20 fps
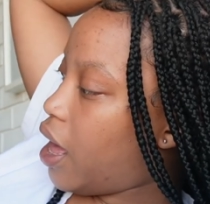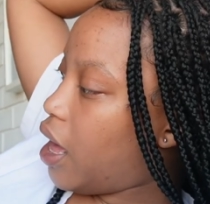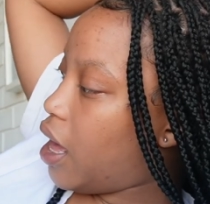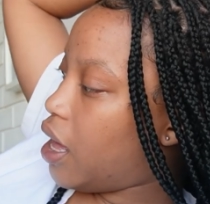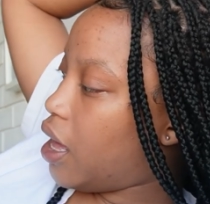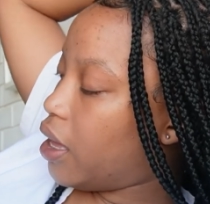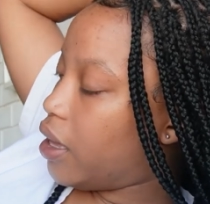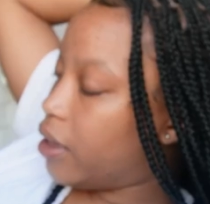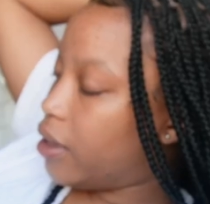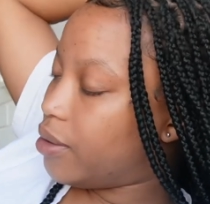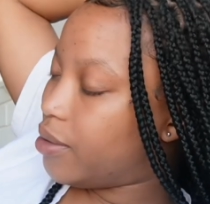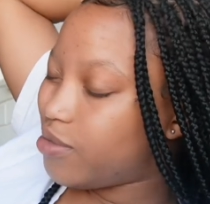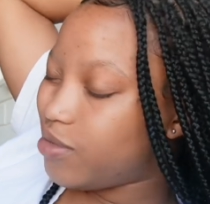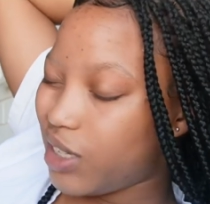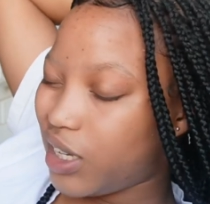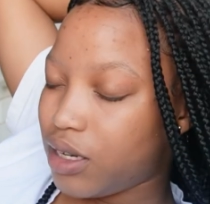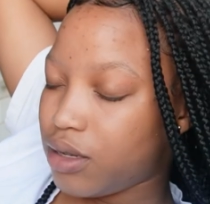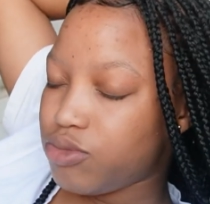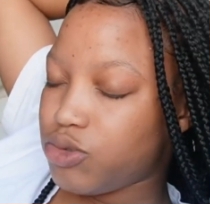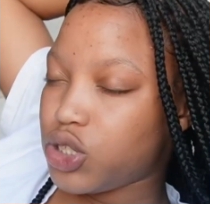
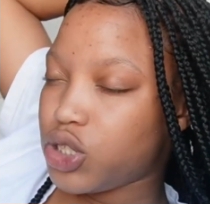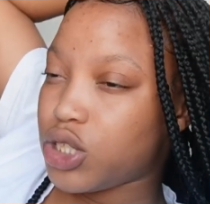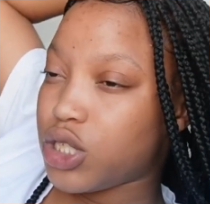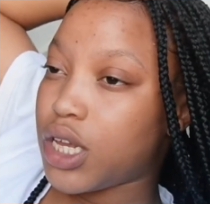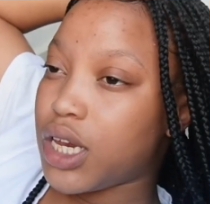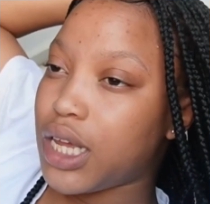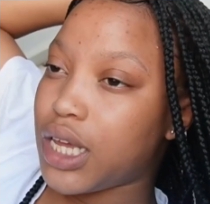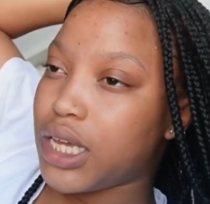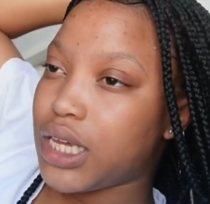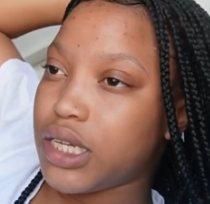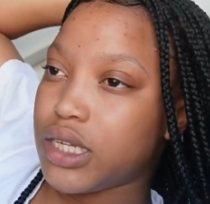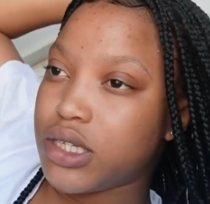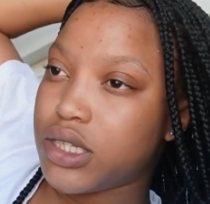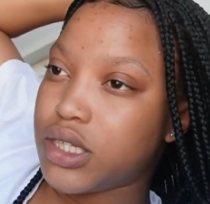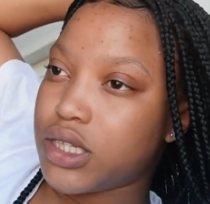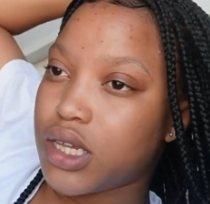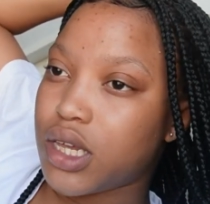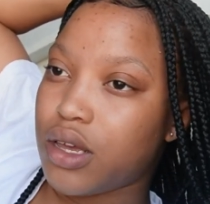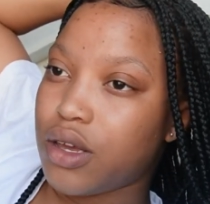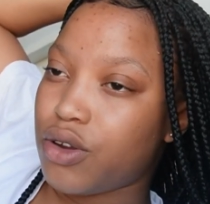And I'm just gonna
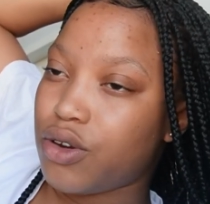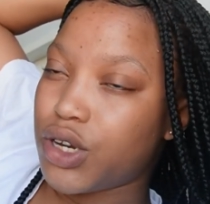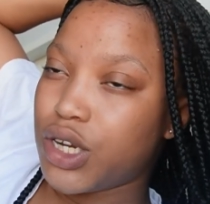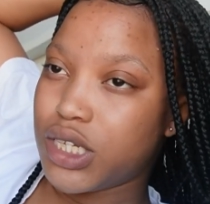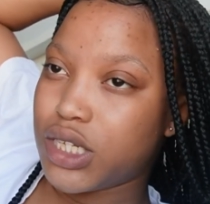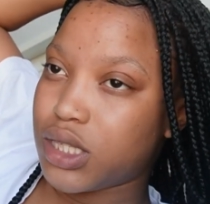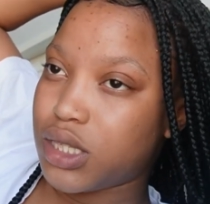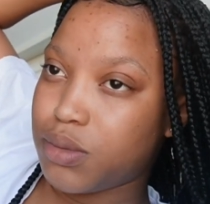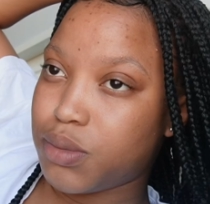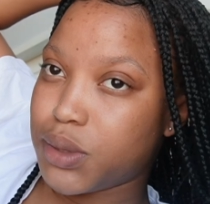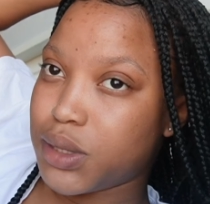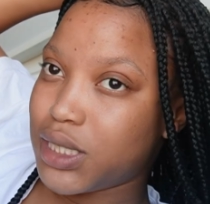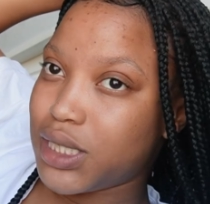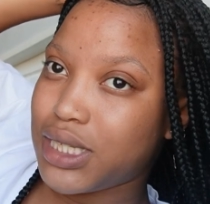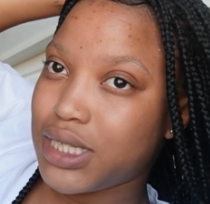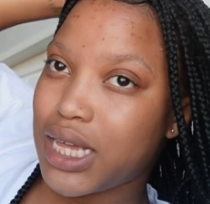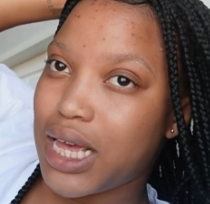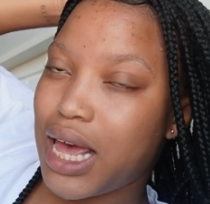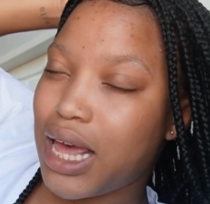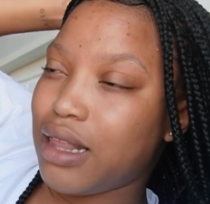eat rest of it
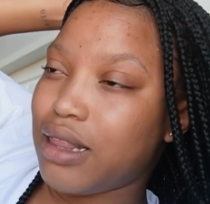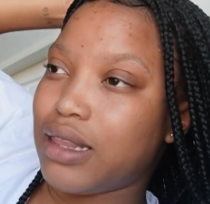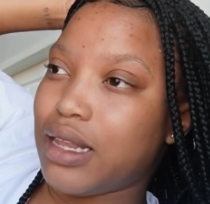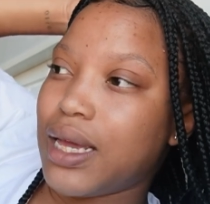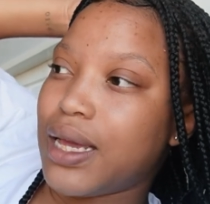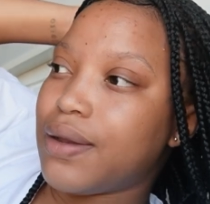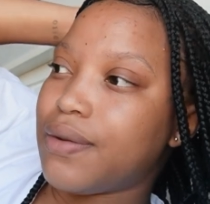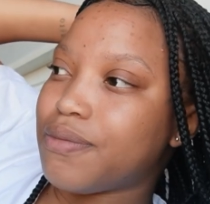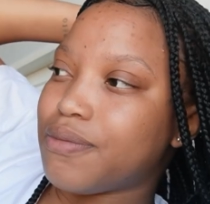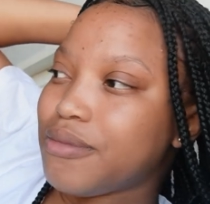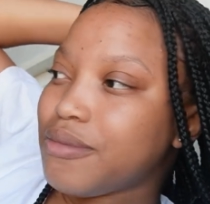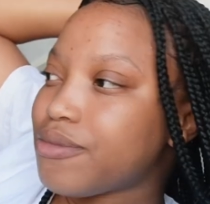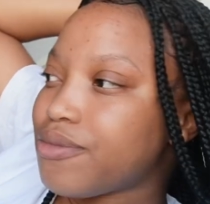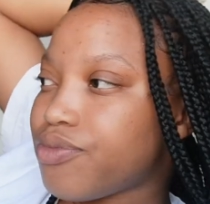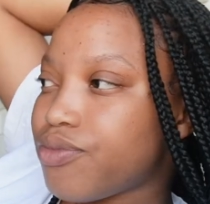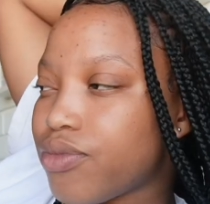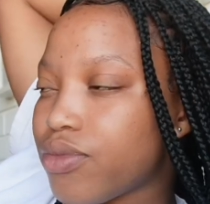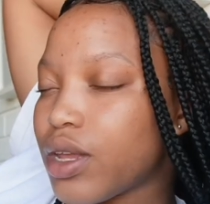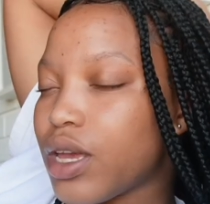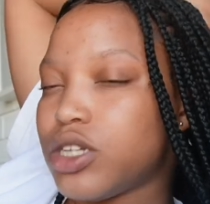and then
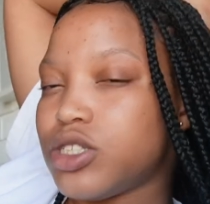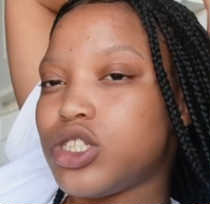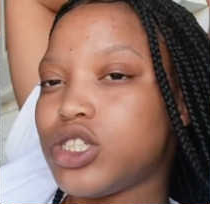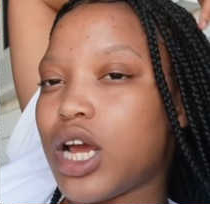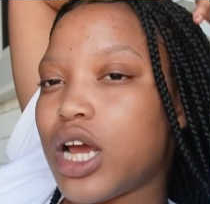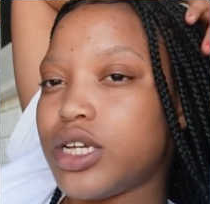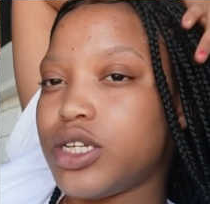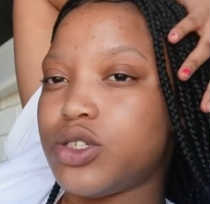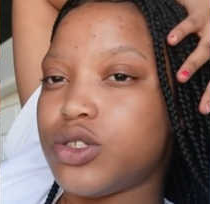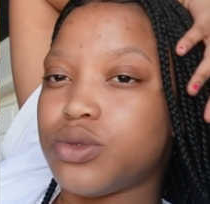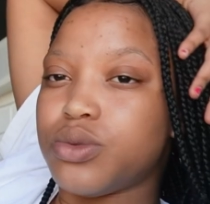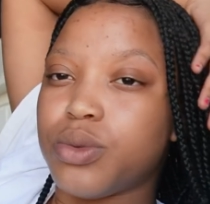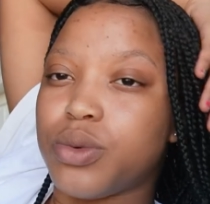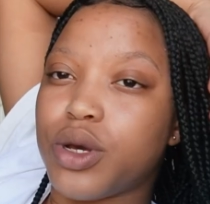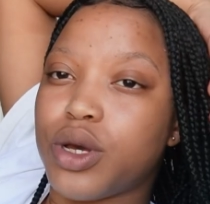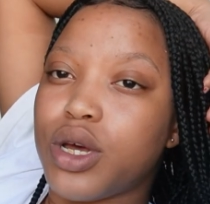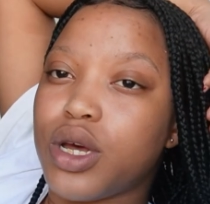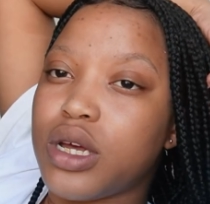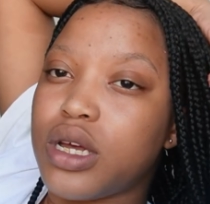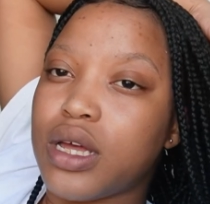try to do
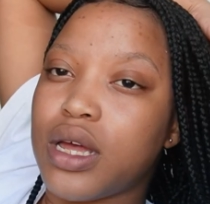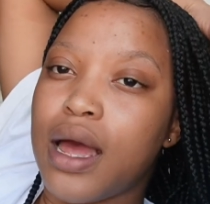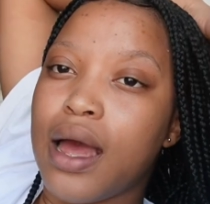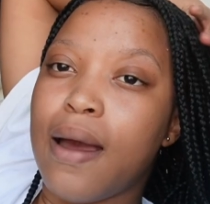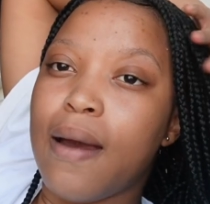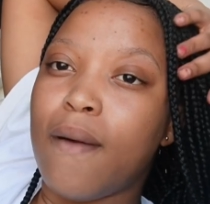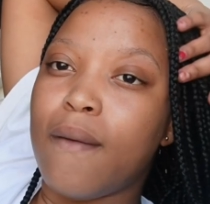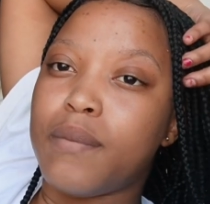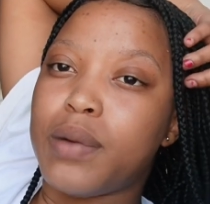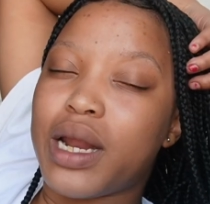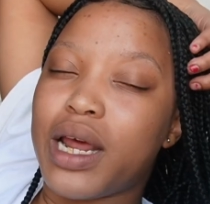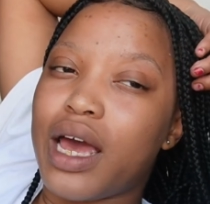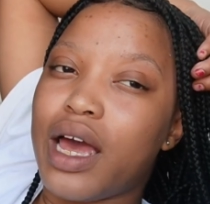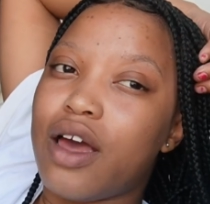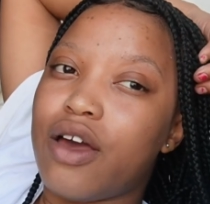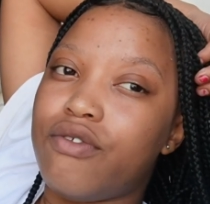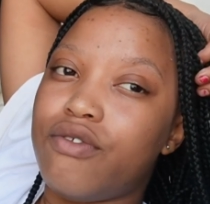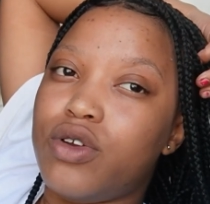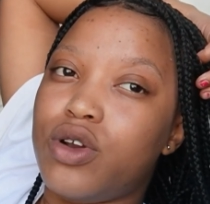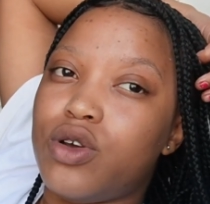work. But I
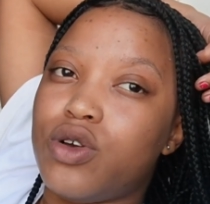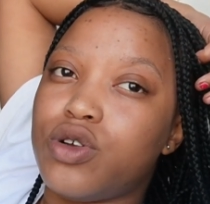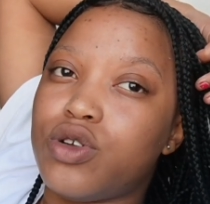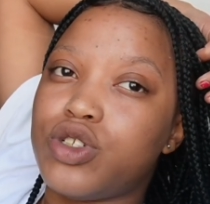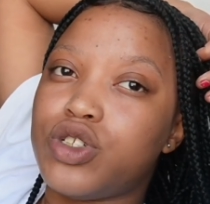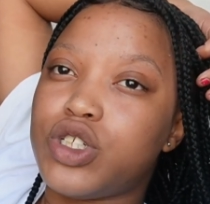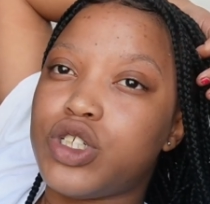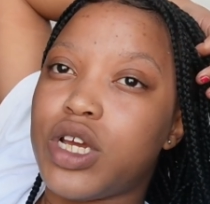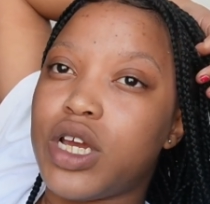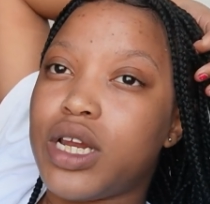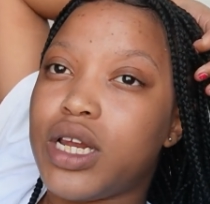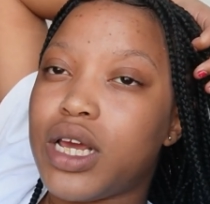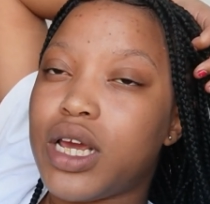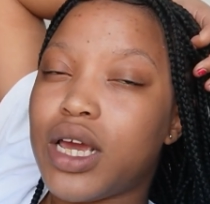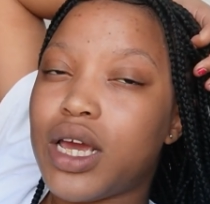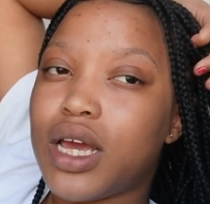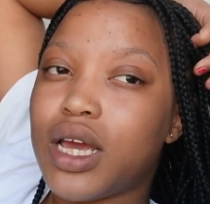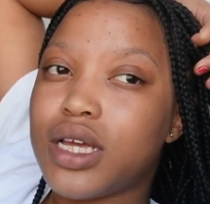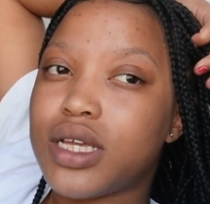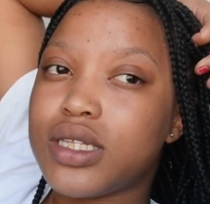have load
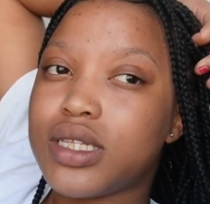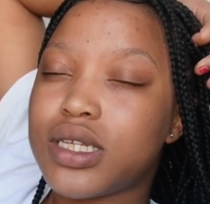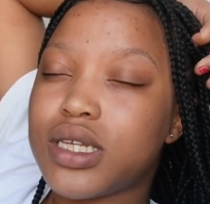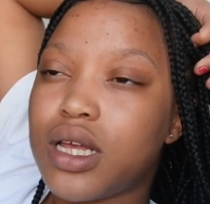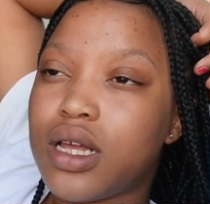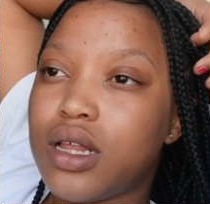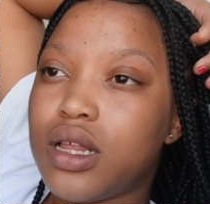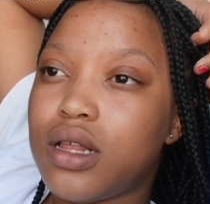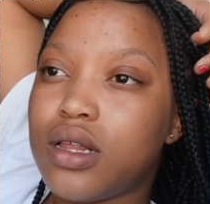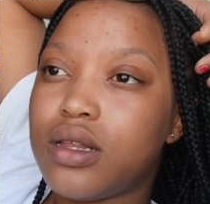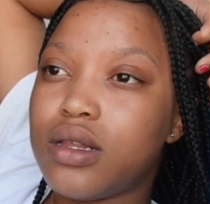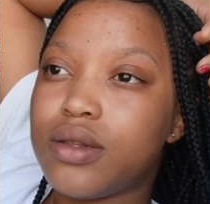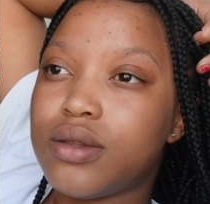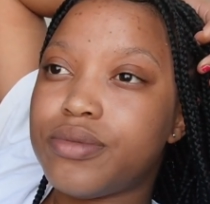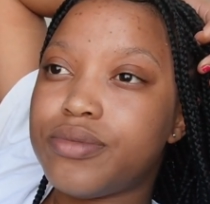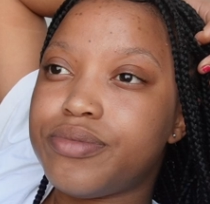shedding till